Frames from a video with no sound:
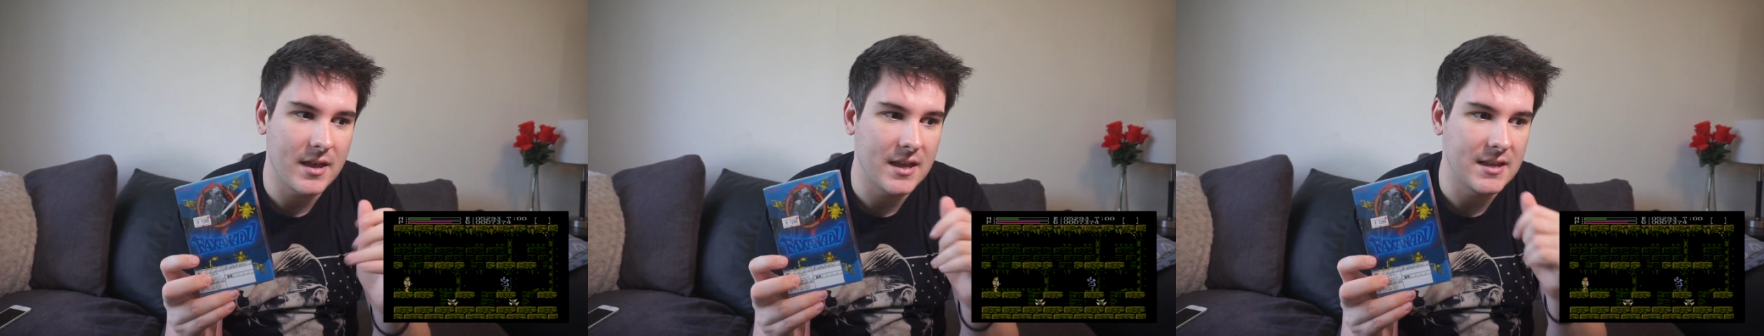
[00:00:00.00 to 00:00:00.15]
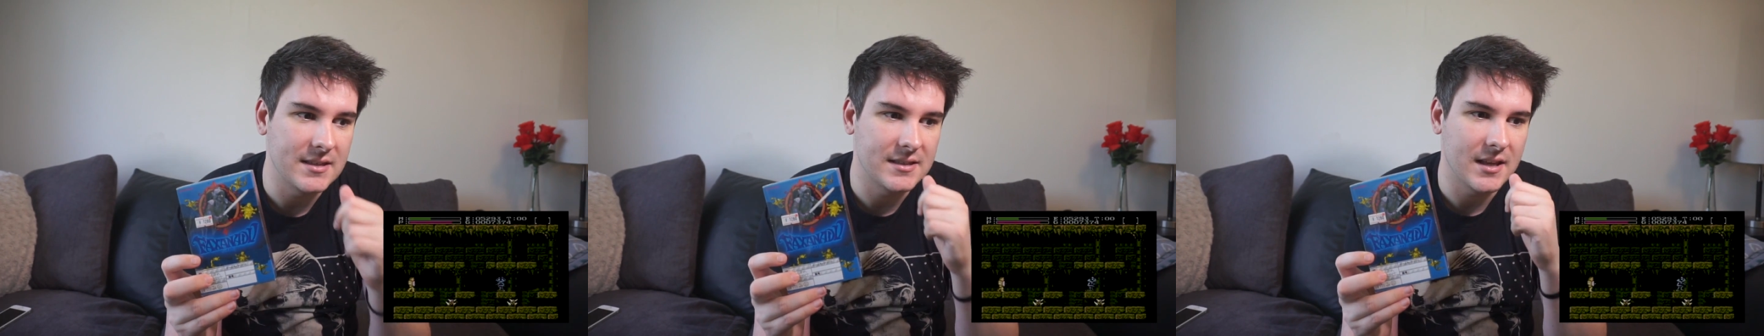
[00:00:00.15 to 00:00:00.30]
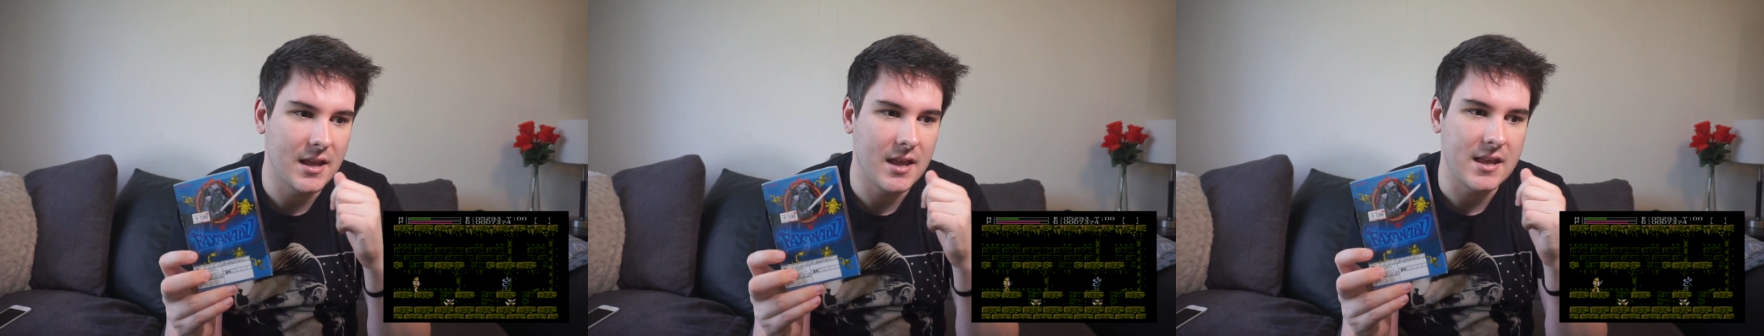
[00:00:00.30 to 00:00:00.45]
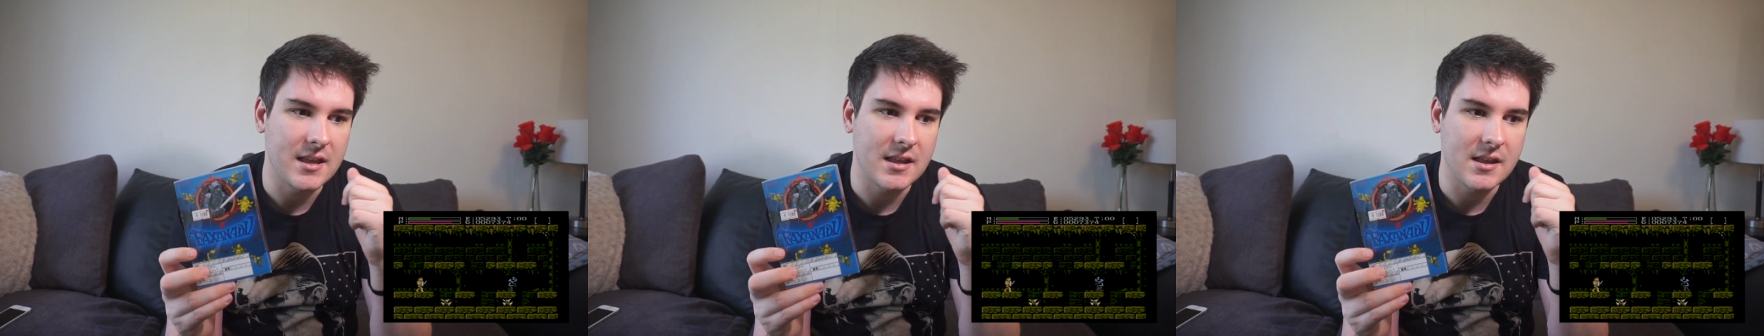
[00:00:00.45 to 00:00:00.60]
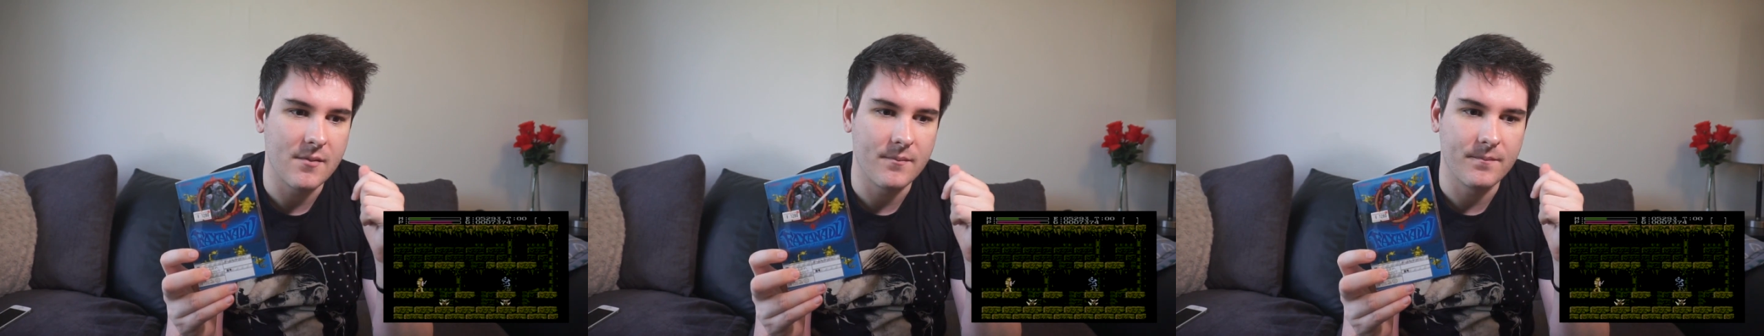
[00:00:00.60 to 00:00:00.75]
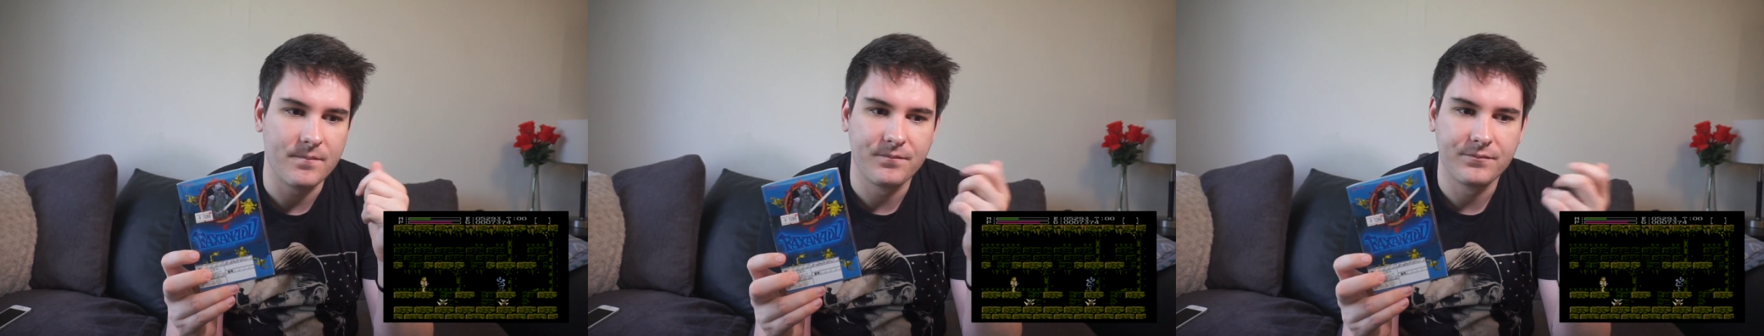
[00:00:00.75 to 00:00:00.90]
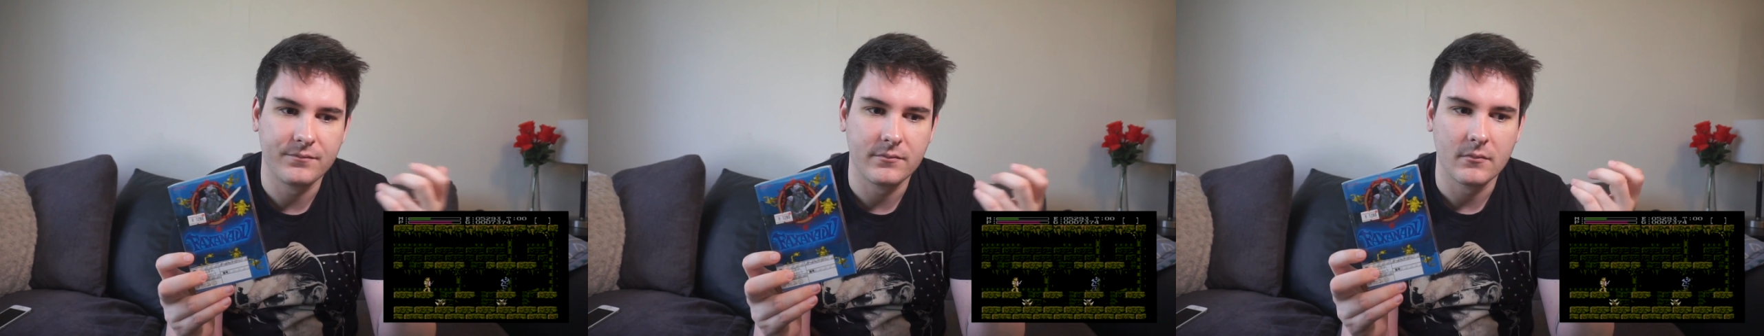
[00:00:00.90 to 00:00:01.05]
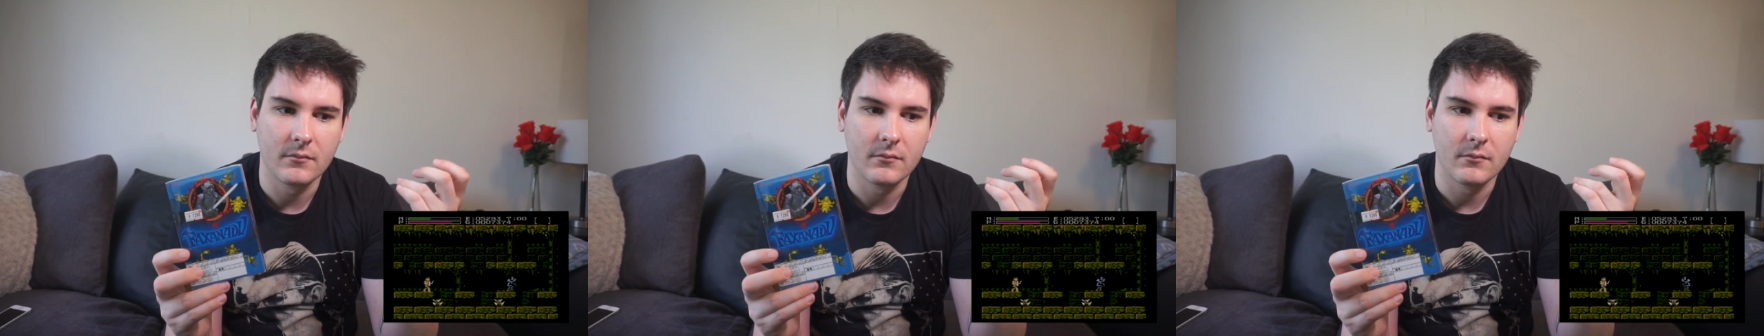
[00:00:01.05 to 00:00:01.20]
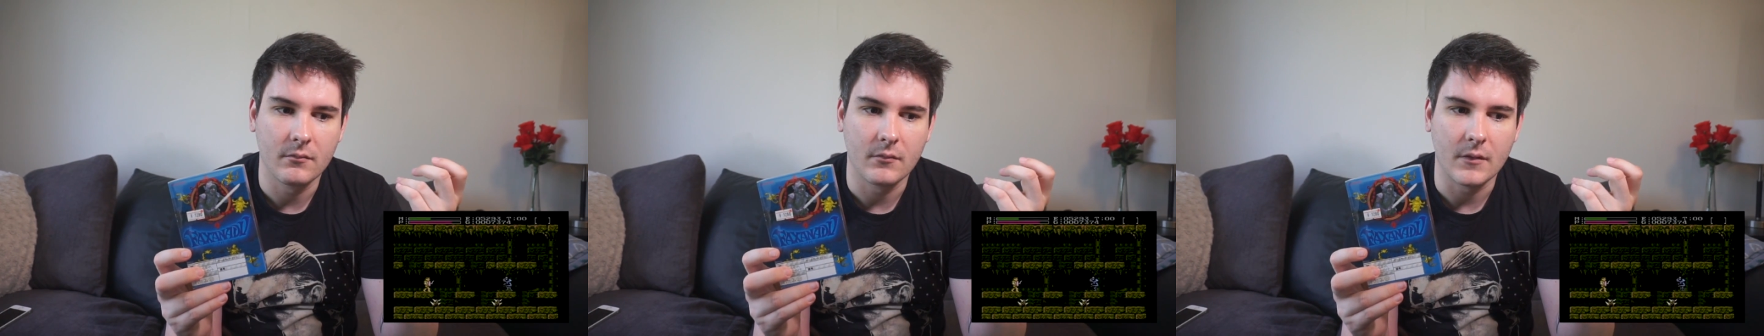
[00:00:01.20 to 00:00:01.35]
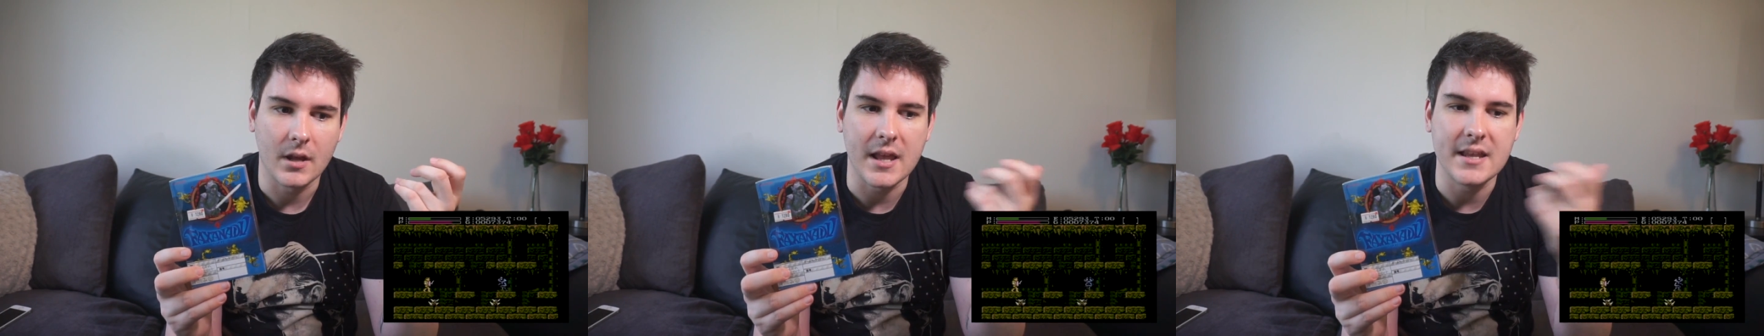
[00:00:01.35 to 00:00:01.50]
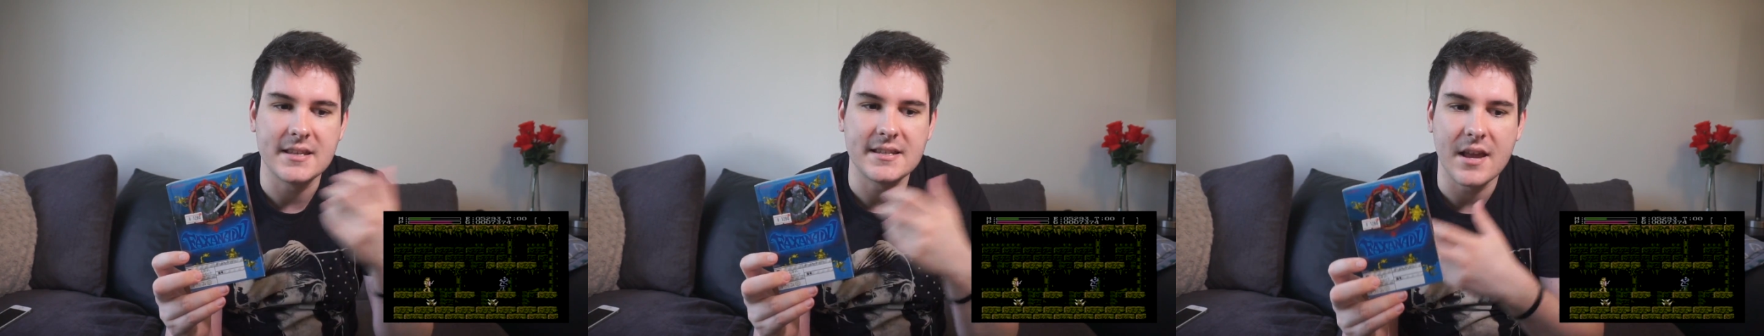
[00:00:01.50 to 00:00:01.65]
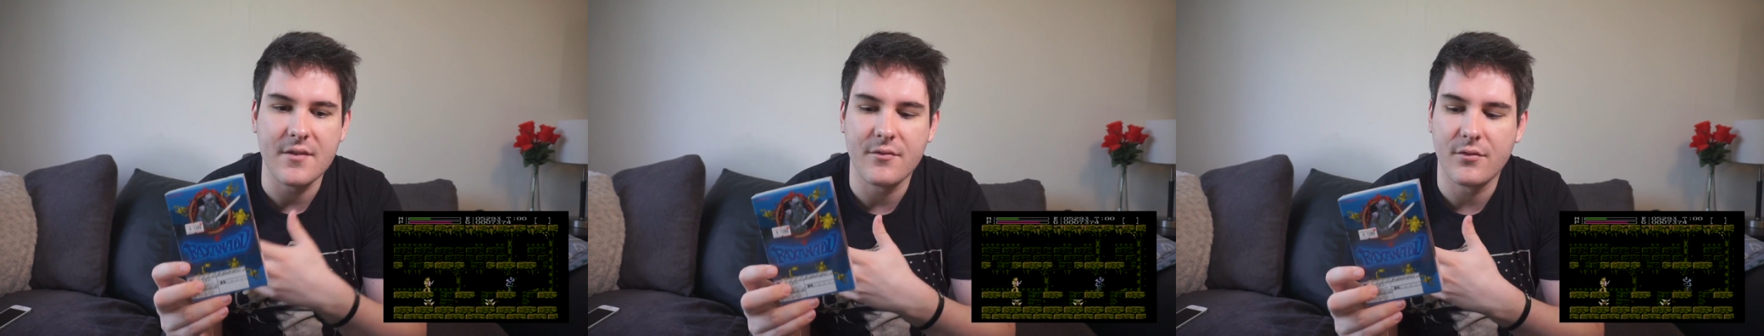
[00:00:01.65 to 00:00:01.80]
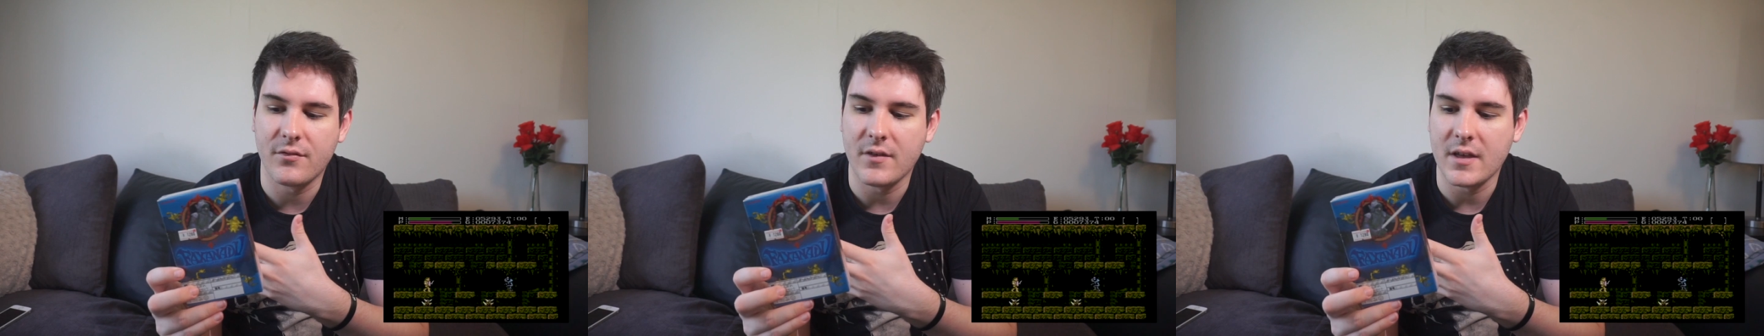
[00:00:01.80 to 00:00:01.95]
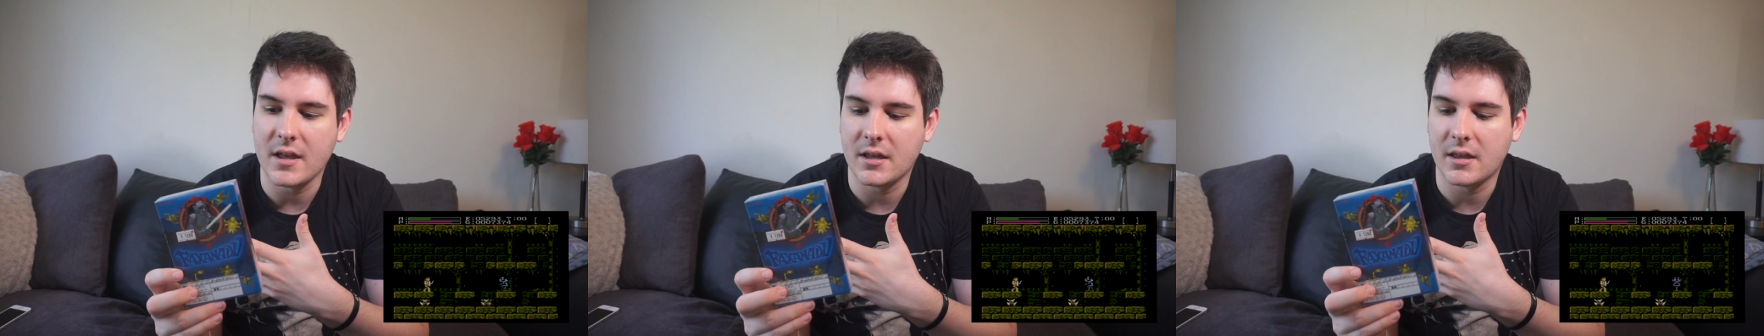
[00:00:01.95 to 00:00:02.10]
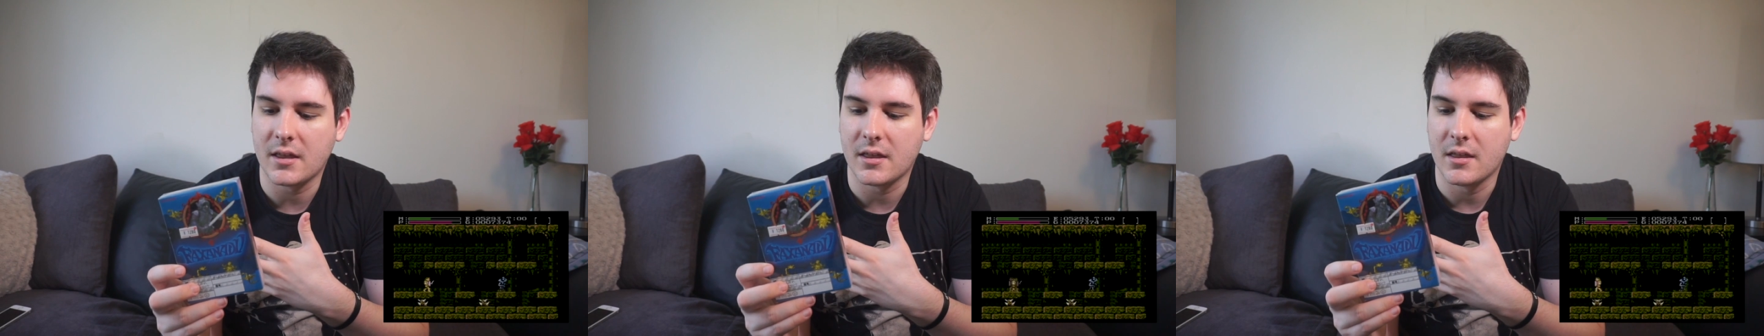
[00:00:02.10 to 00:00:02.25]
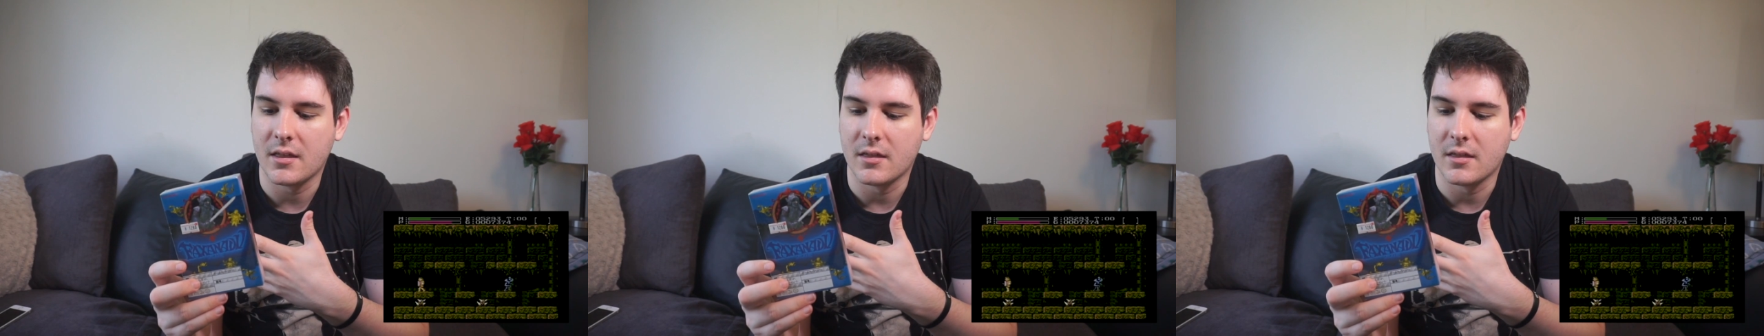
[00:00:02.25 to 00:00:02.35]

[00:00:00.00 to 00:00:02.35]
is everything